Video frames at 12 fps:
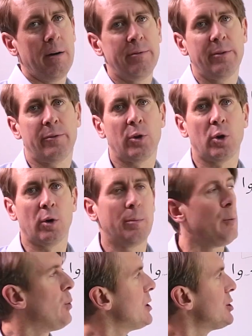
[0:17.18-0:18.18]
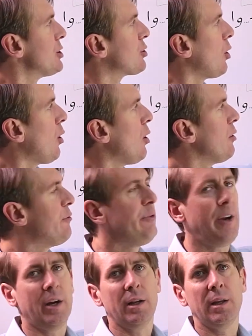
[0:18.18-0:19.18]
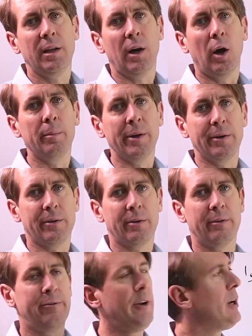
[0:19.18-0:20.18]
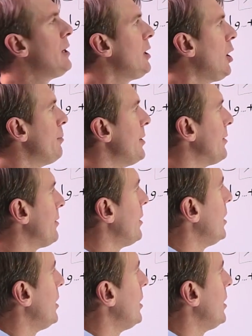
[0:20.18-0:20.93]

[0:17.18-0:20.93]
of the verb, which is called fi'l al-amr. Fi'l al-amr.